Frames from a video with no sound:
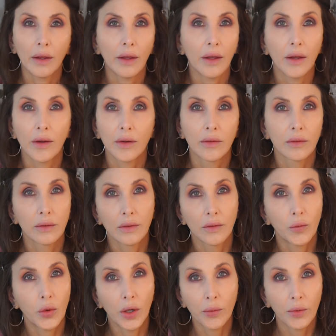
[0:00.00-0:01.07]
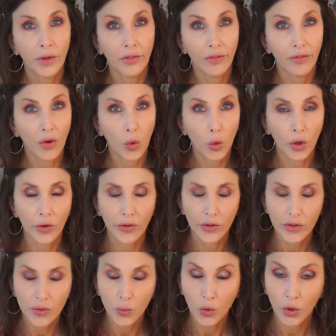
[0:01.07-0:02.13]
at probably 4
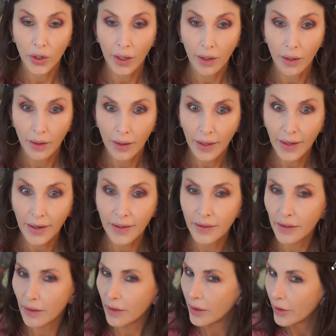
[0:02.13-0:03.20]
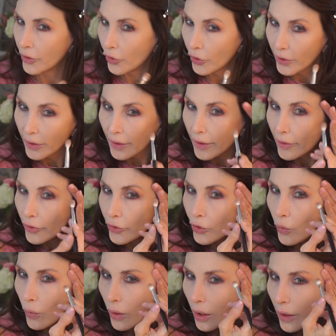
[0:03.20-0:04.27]
this morning, and I did 100 air
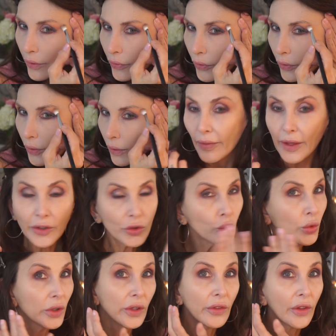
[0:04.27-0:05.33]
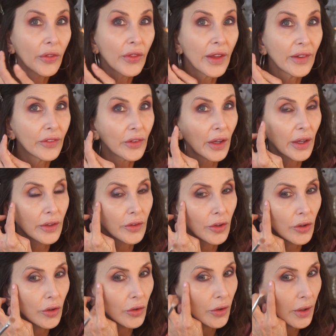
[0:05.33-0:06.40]
squats. That's one of the things I
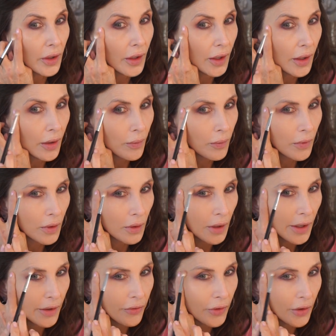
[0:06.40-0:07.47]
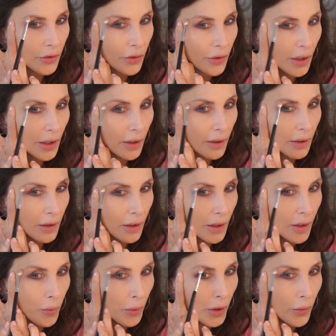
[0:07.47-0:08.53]
do to keep life exciting,
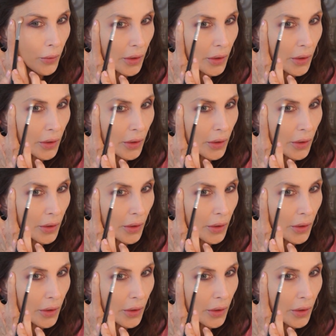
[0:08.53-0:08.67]
keep our